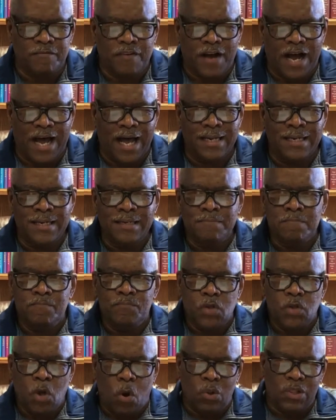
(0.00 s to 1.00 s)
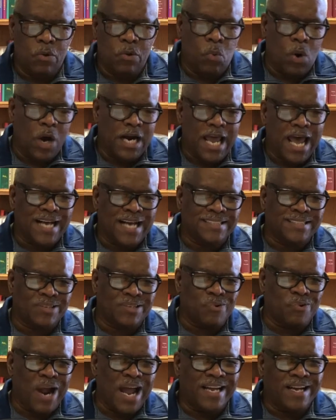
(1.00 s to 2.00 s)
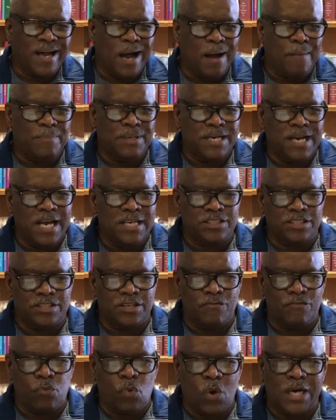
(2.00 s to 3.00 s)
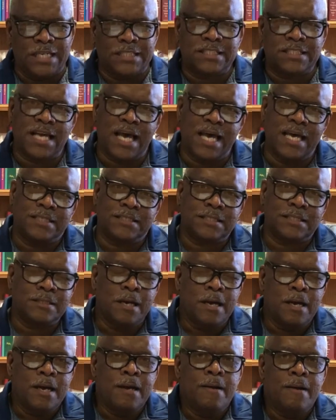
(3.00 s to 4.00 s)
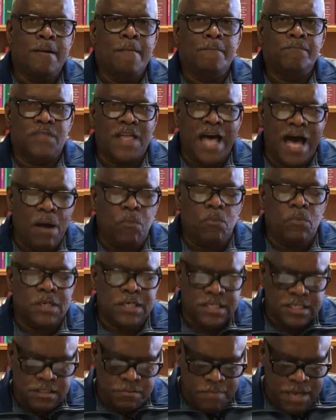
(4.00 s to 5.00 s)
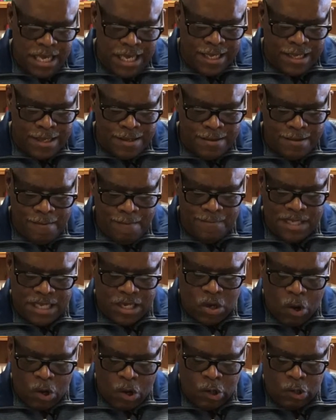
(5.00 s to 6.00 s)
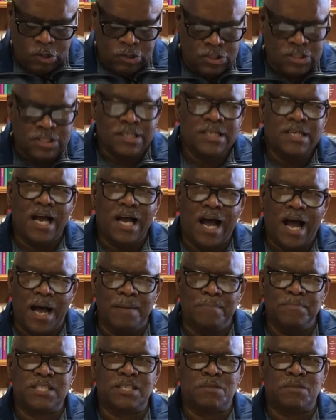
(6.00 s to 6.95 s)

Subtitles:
Only one has the right combination of takes. That one is because I'm special.